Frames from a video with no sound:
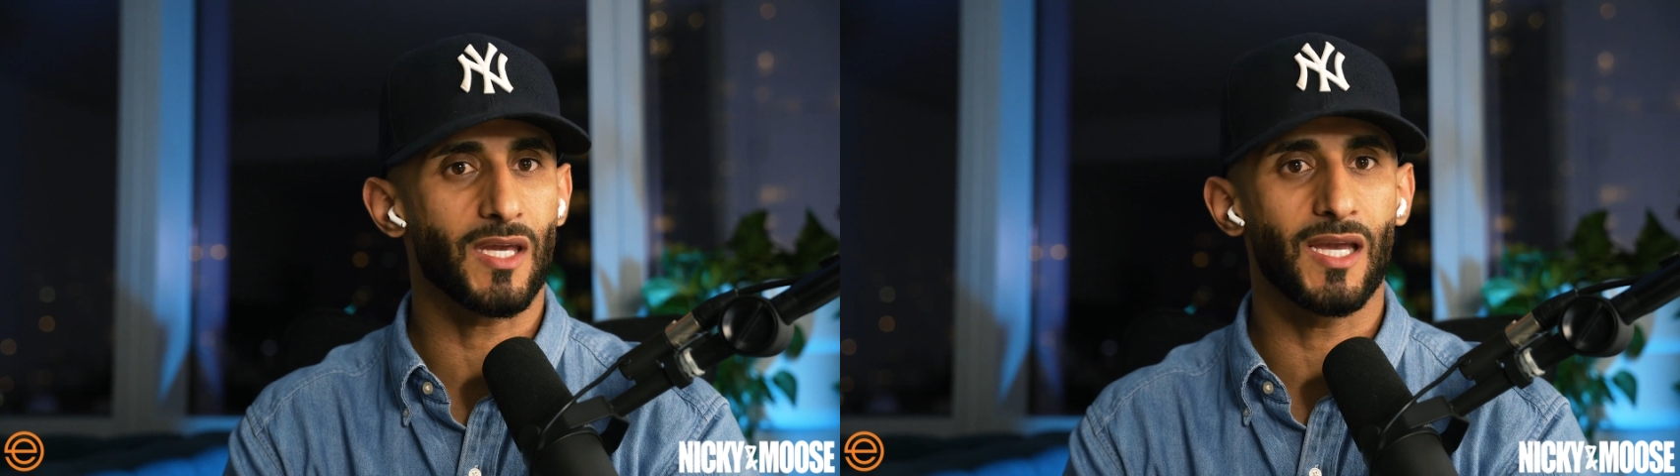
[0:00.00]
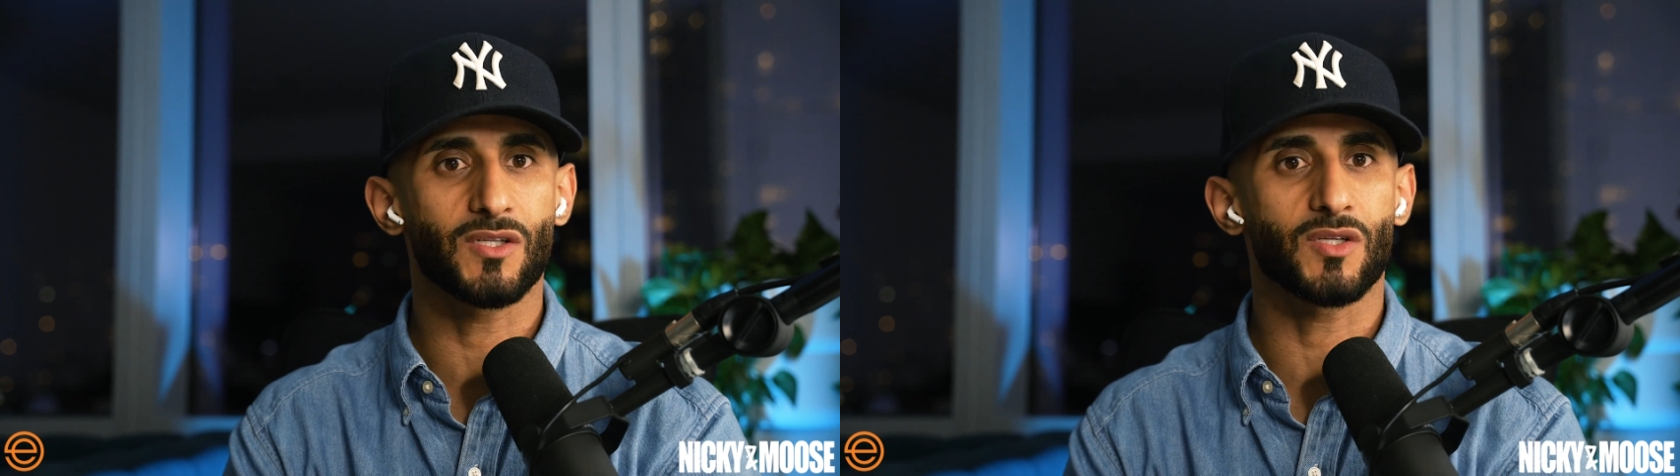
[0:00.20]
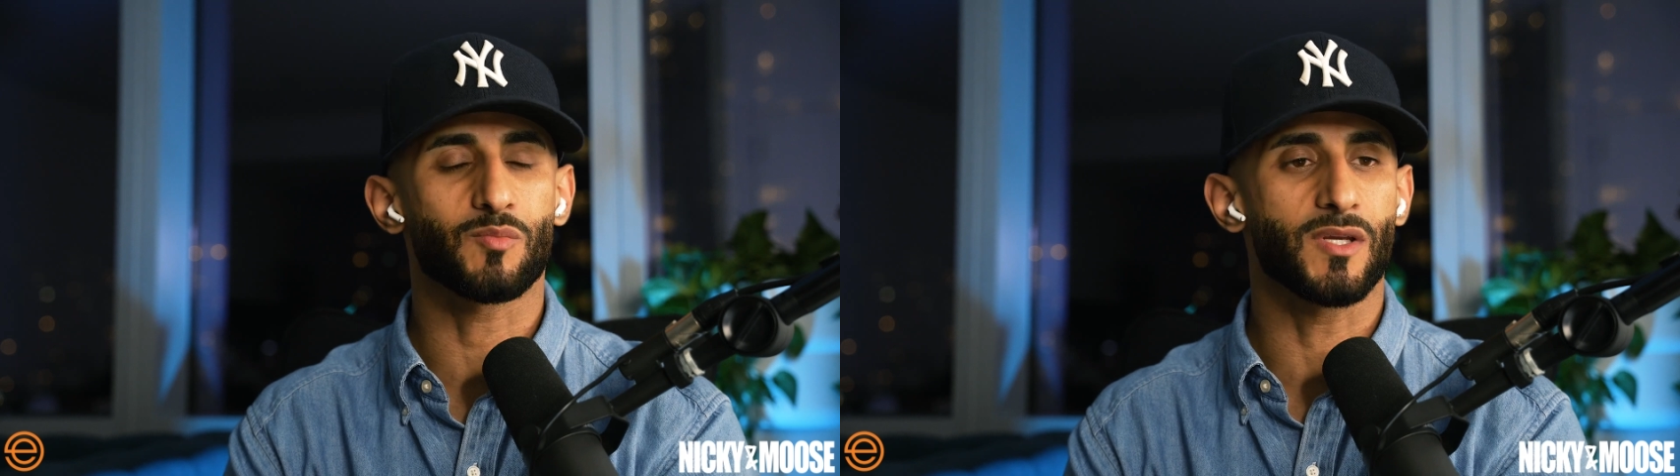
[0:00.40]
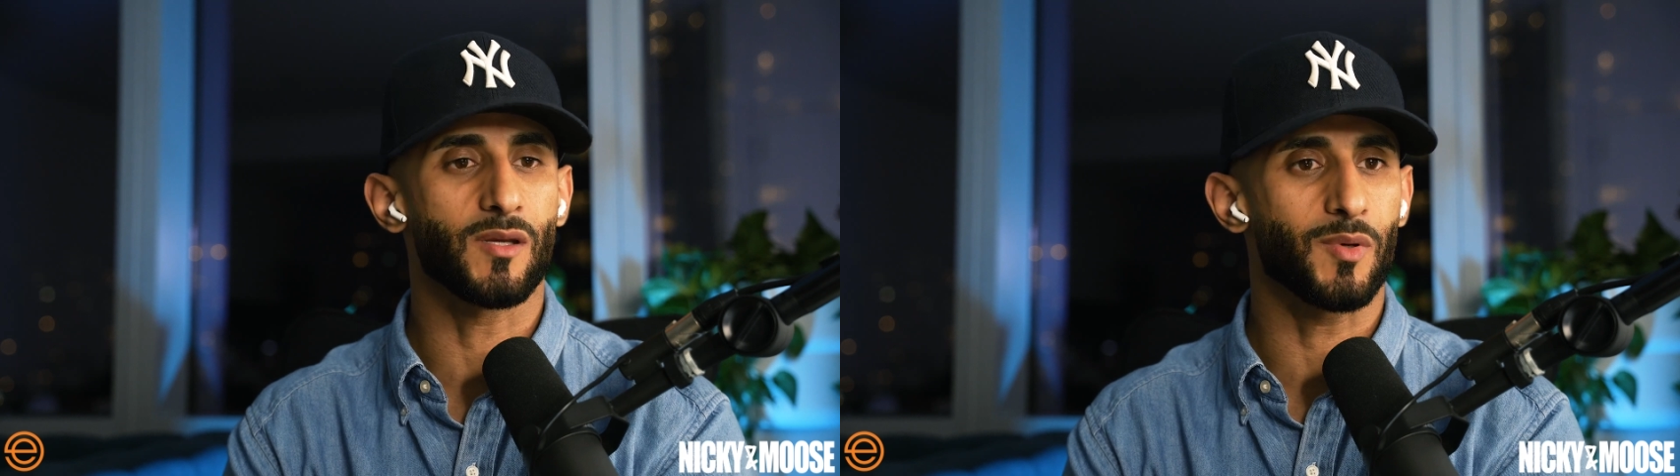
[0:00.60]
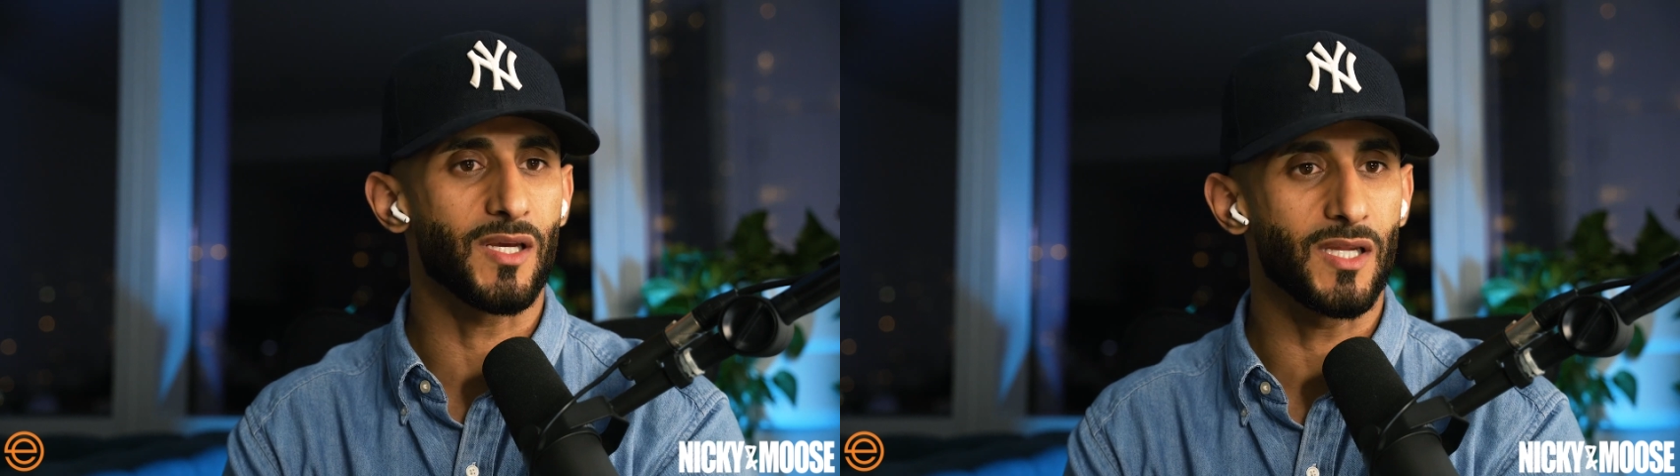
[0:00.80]
It can't just
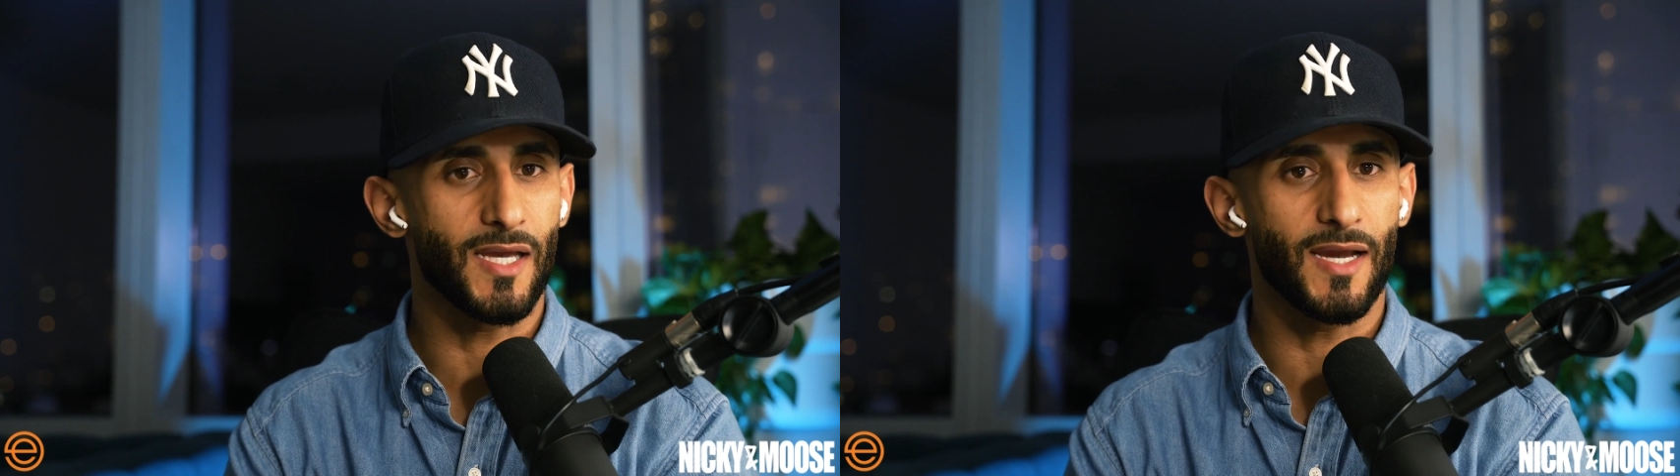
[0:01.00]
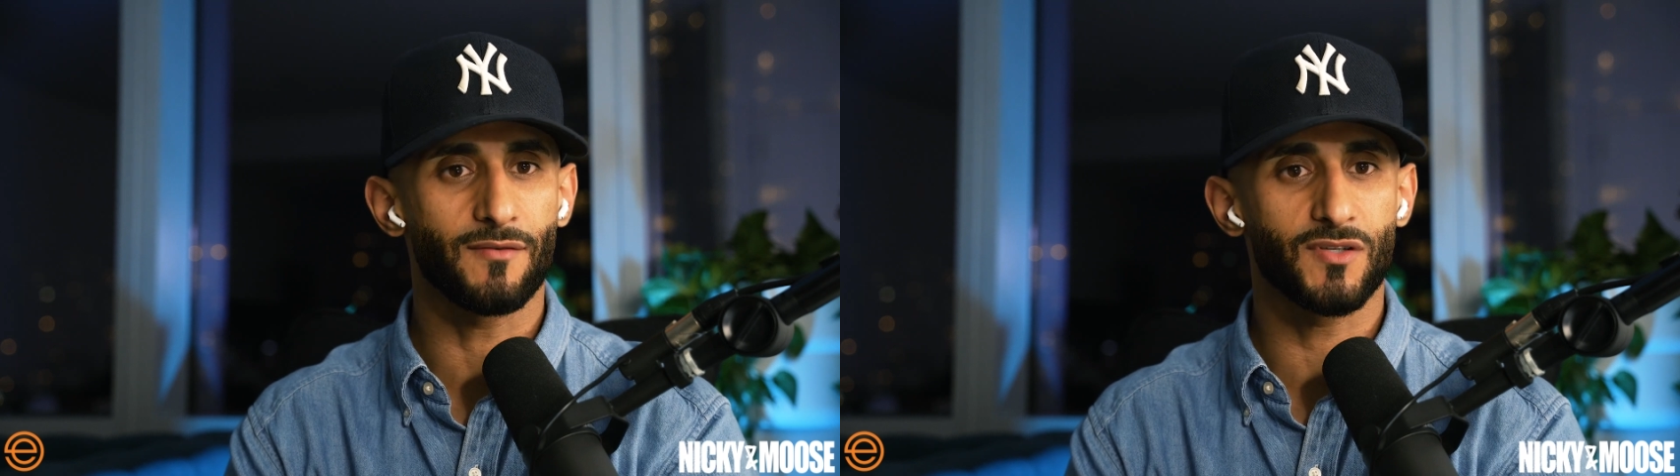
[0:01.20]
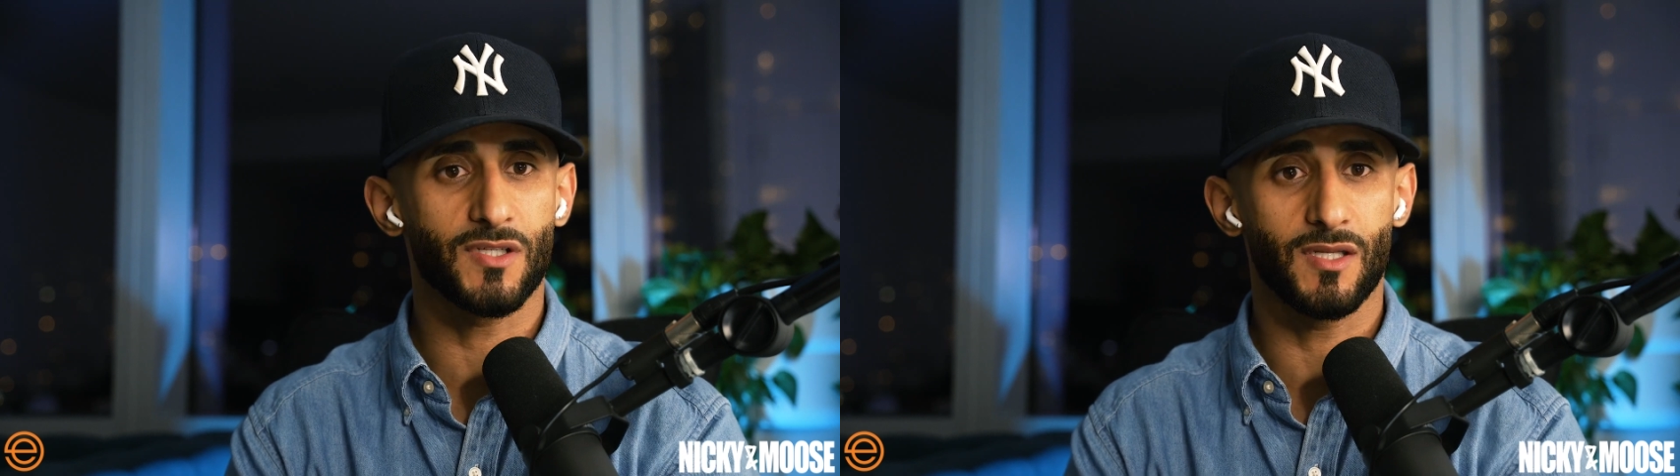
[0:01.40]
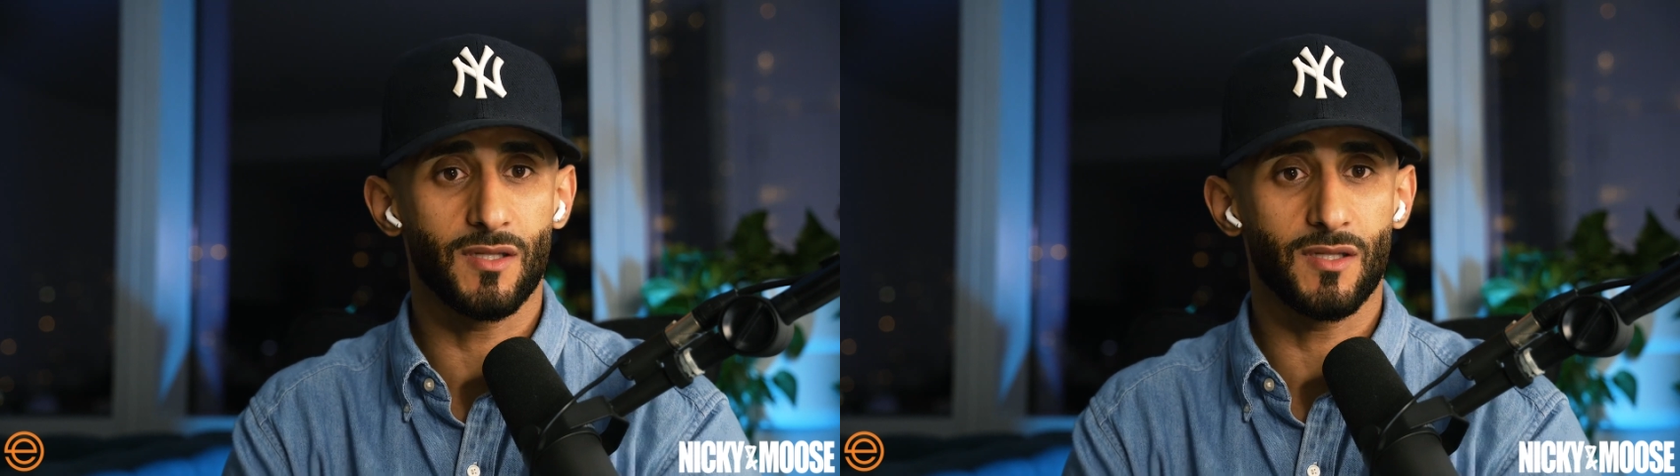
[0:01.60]
be PDFs.